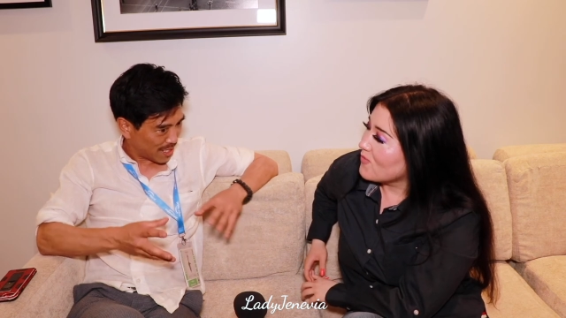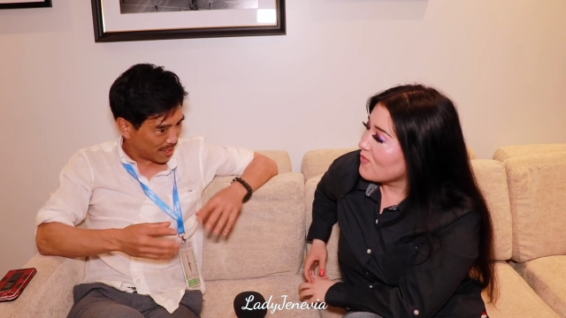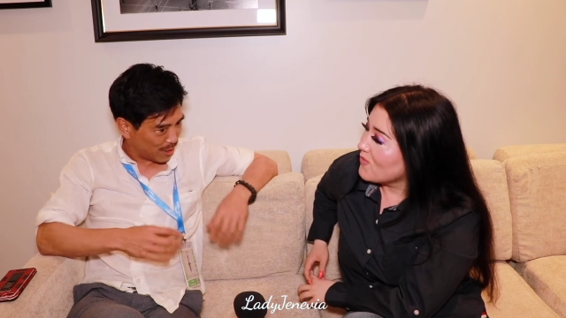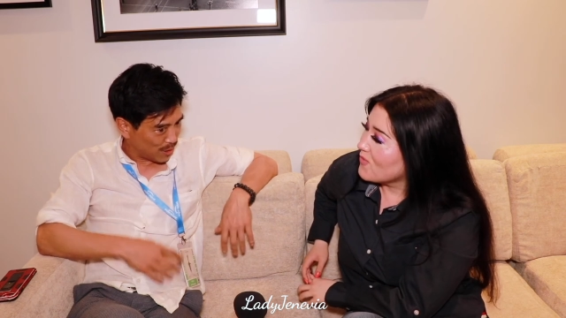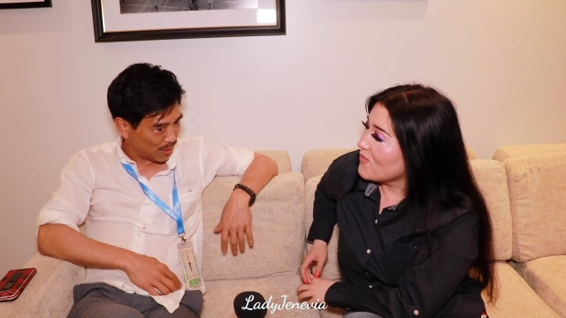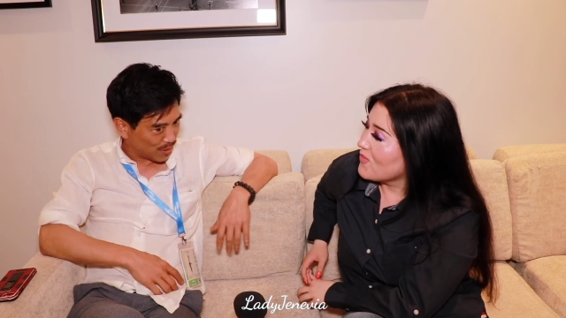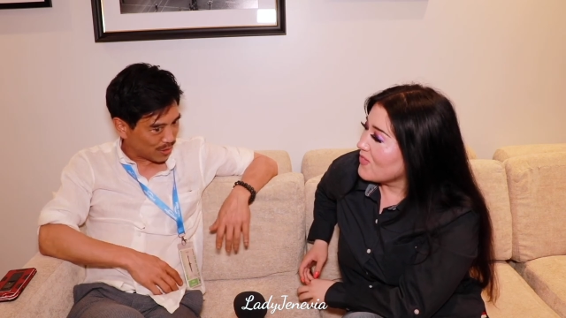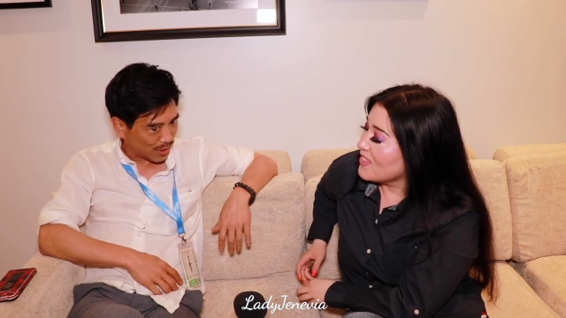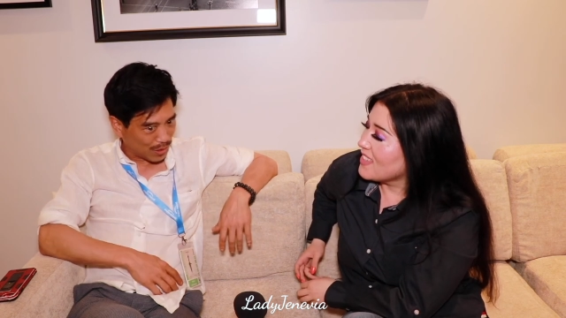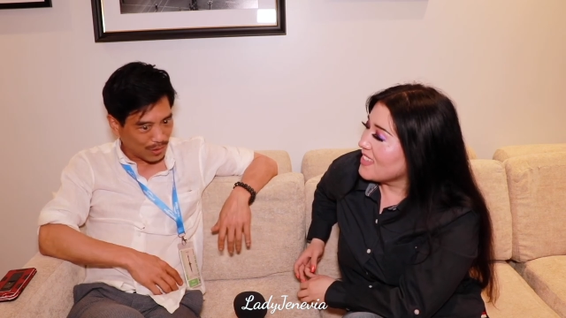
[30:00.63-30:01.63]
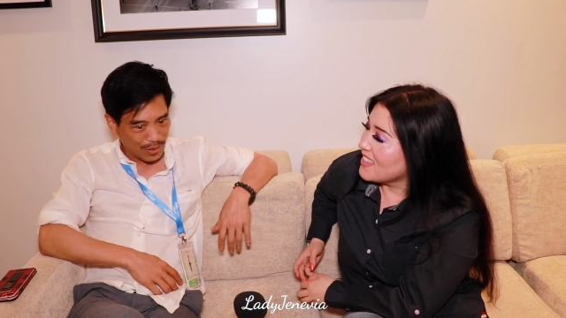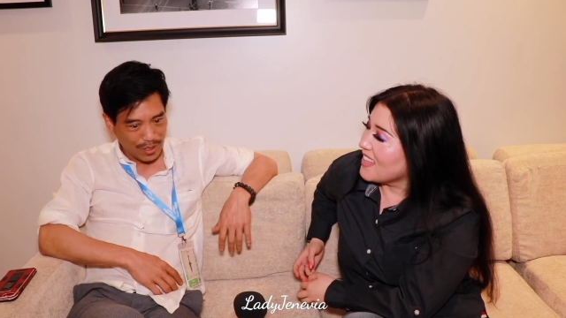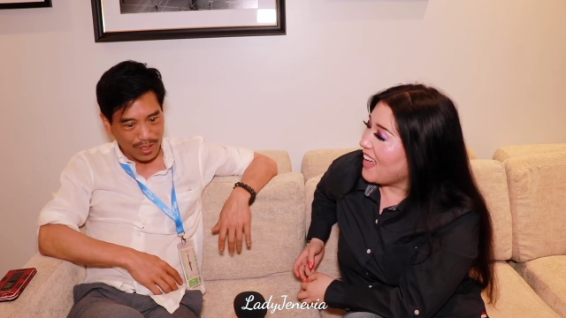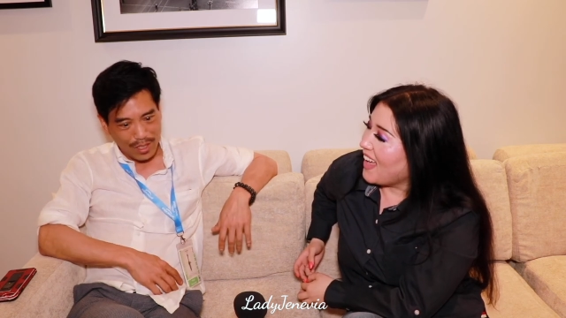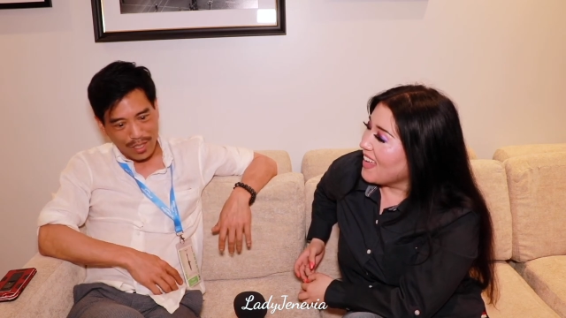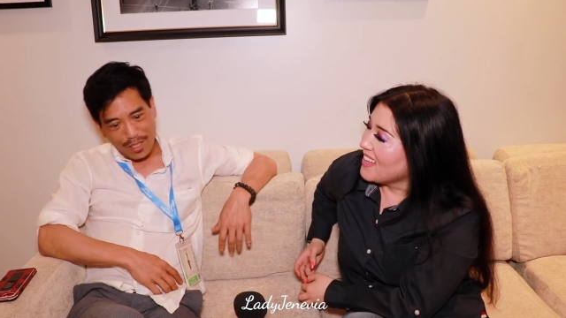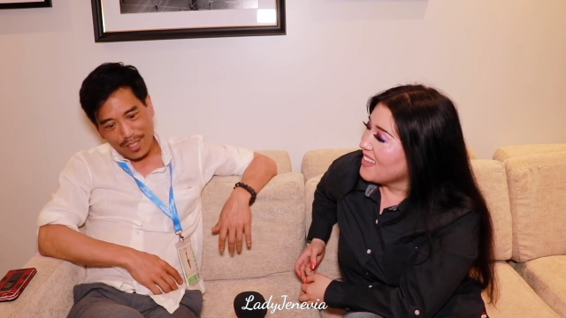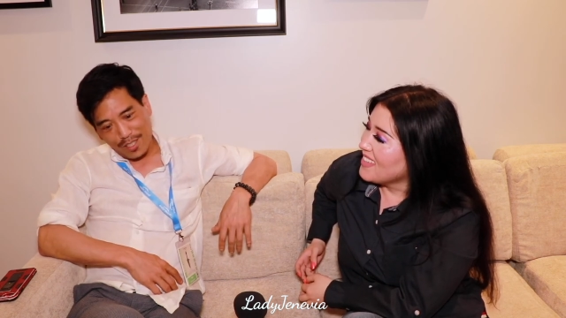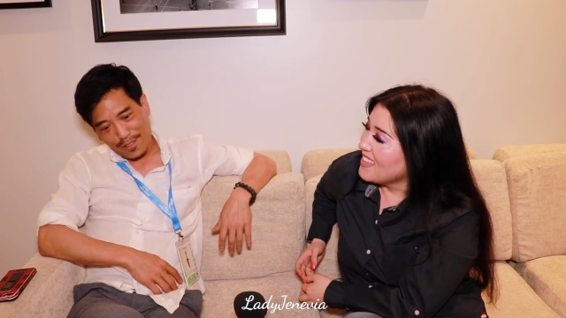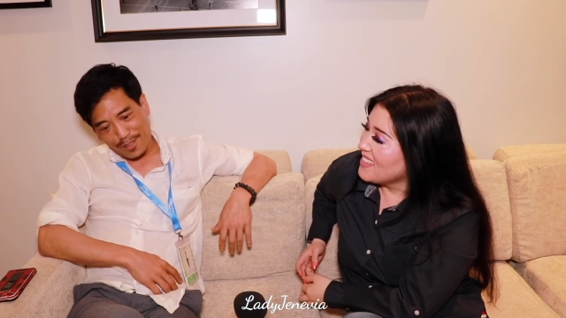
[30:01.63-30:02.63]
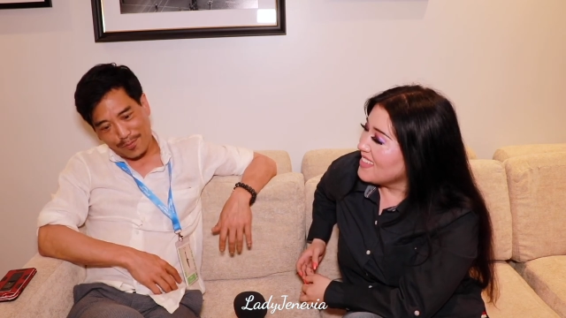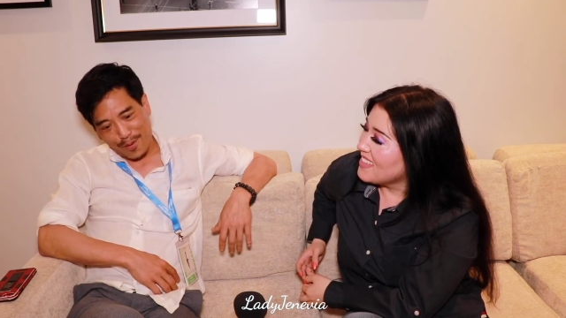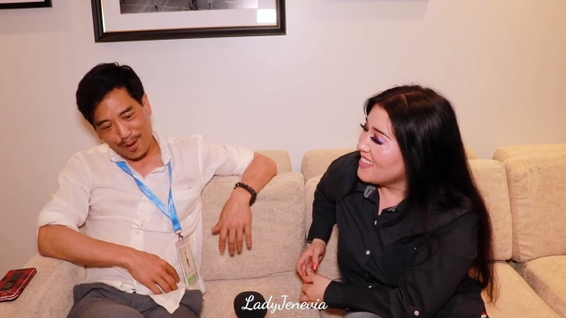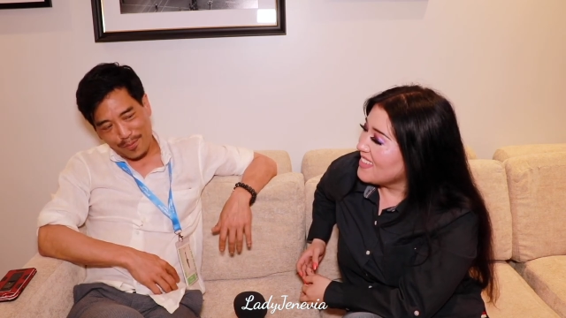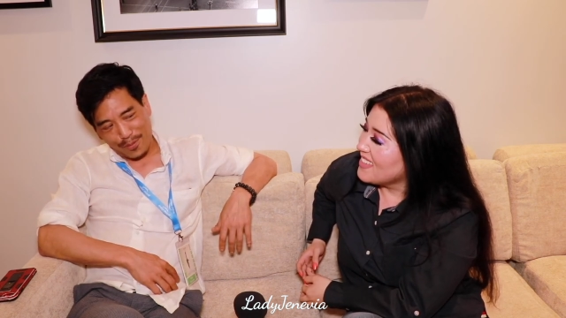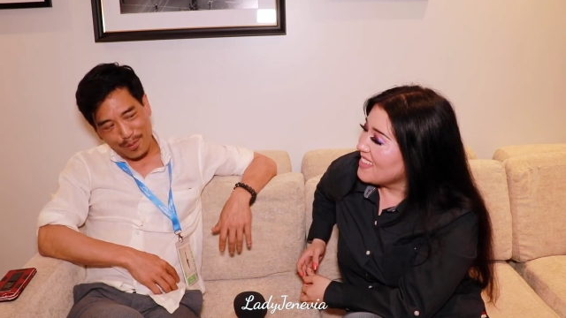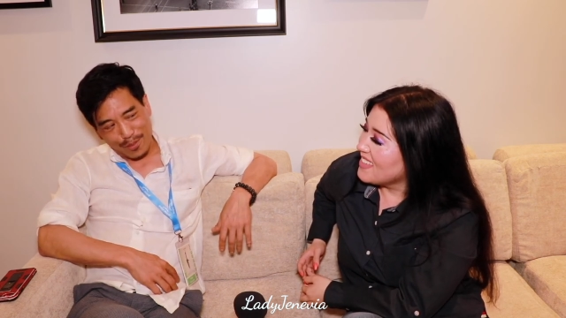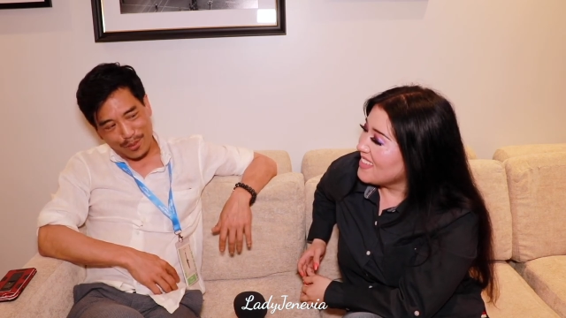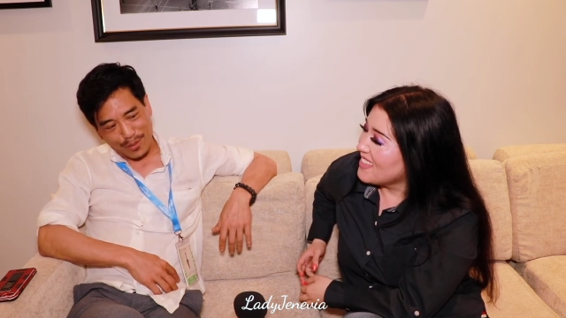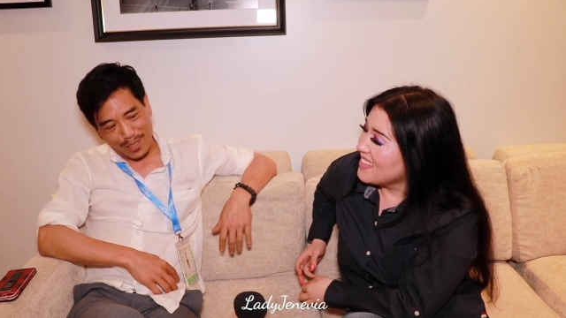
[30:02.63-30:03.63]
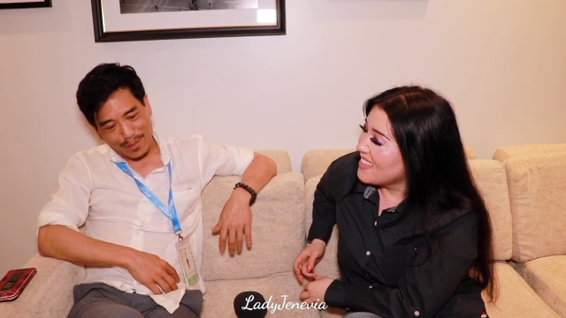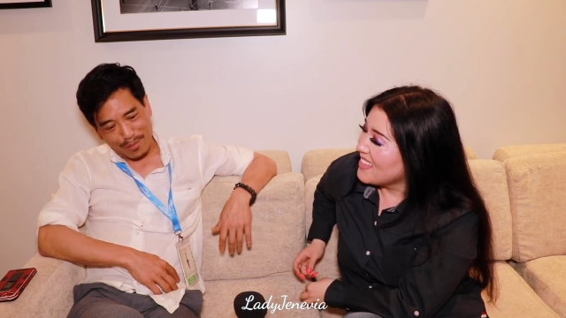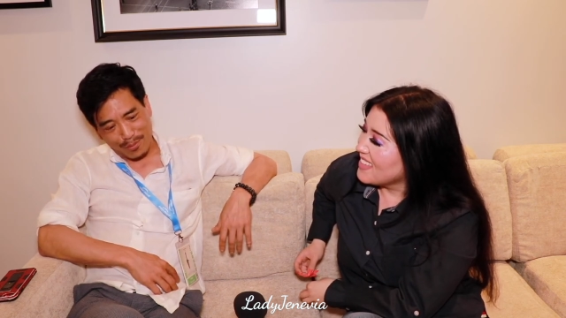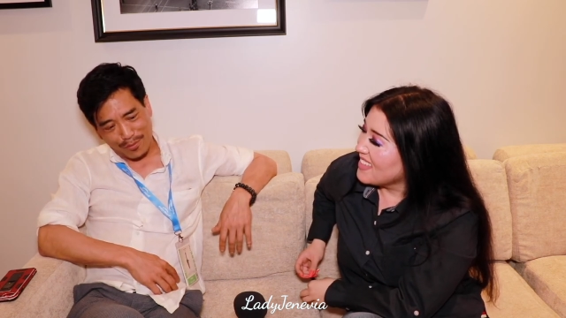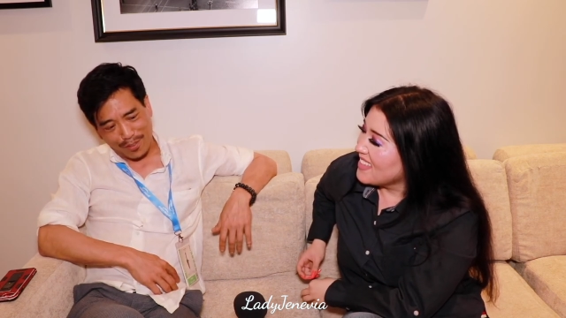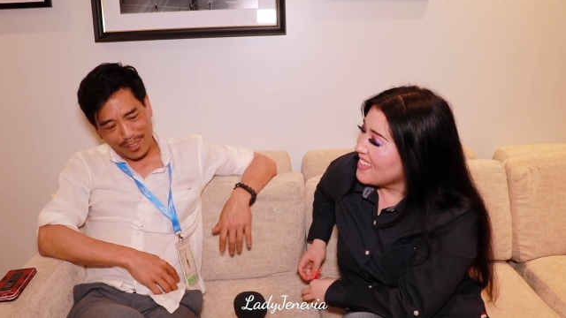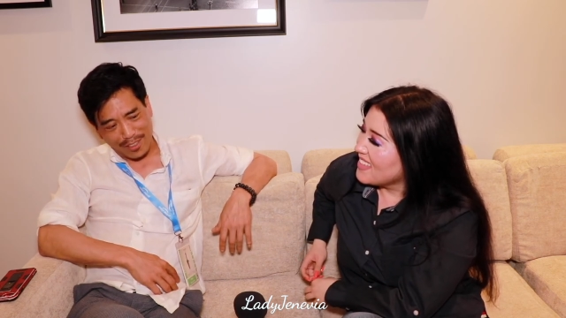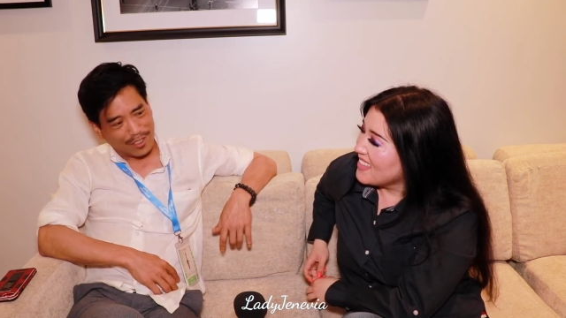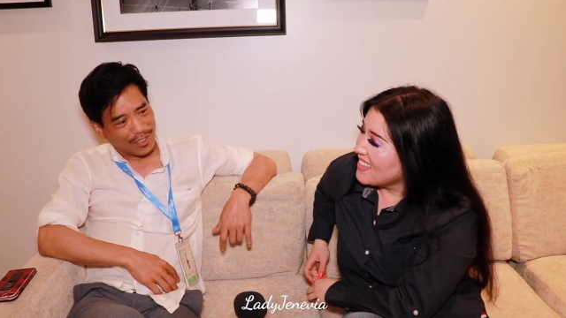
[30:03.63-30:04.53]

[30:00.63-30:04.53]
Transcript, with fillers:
Speaker 1: do. So, yeah. They're far and few between, but we'll find each